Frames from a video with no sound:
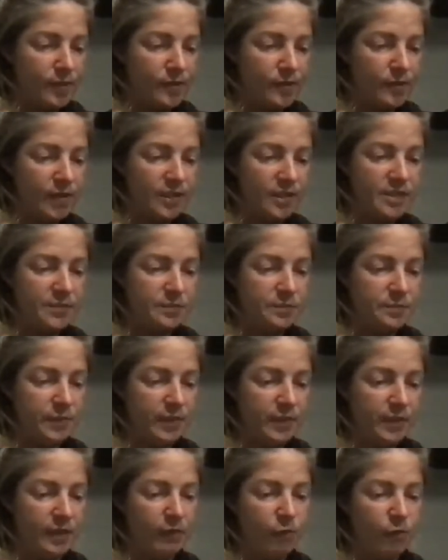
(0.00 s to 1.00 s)

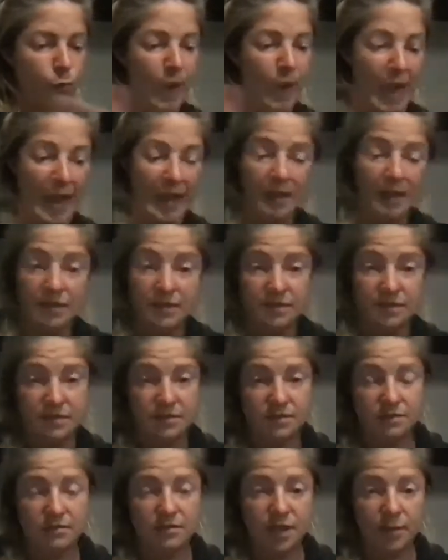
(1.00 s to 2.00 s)

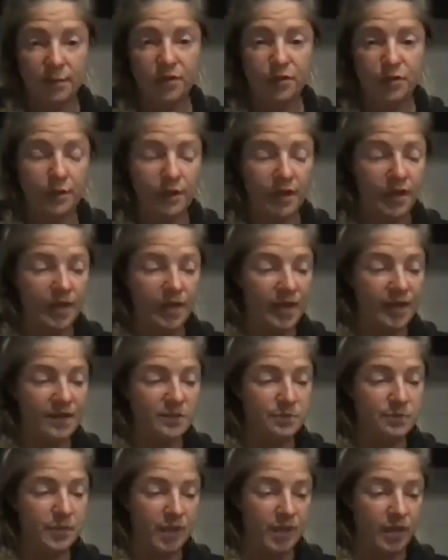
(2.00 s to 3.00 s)
WAXP,
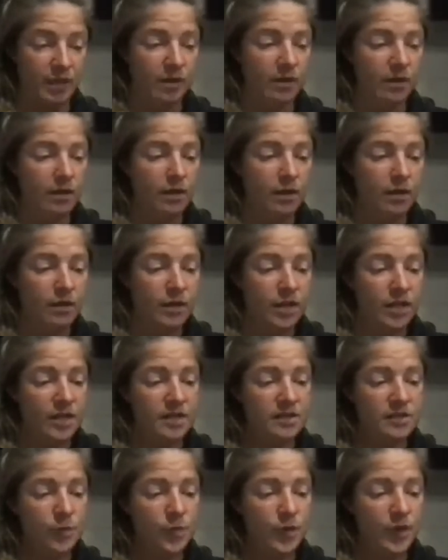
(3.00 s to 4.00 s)
WAXP. This
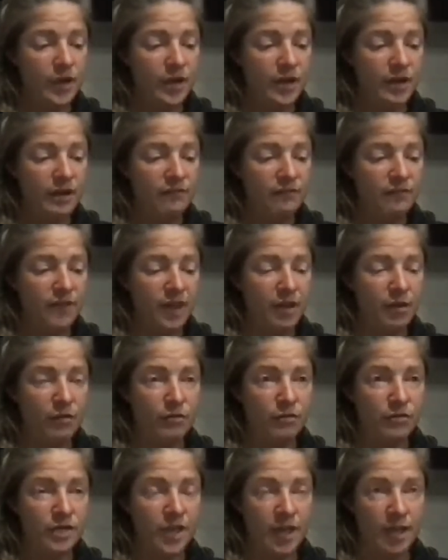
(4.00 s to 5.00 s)
coin I
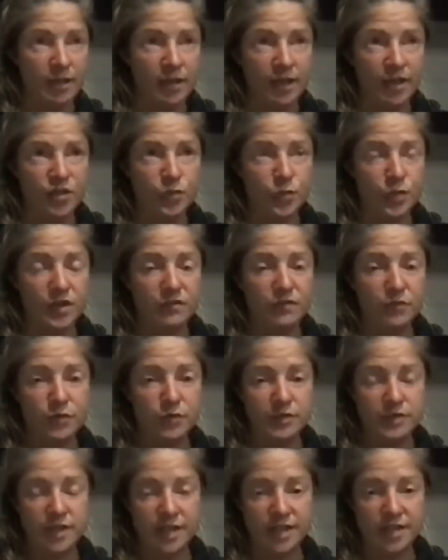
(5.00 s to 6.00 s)
found at like 24
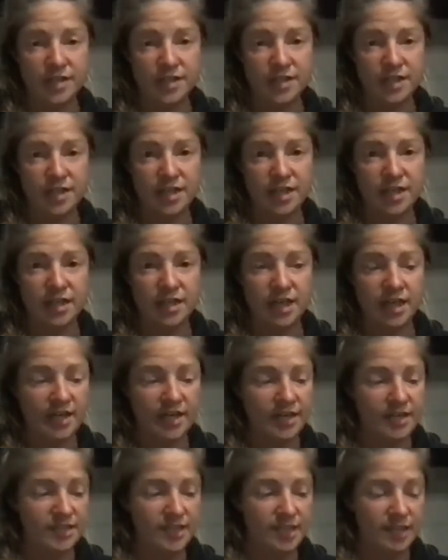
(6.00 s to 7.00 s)
cents and it hit
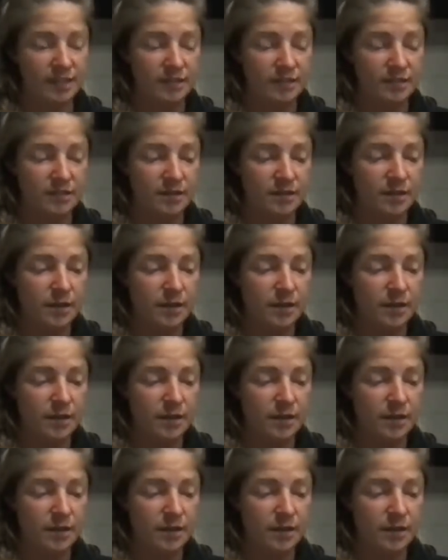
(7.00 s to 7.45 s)
90 cents.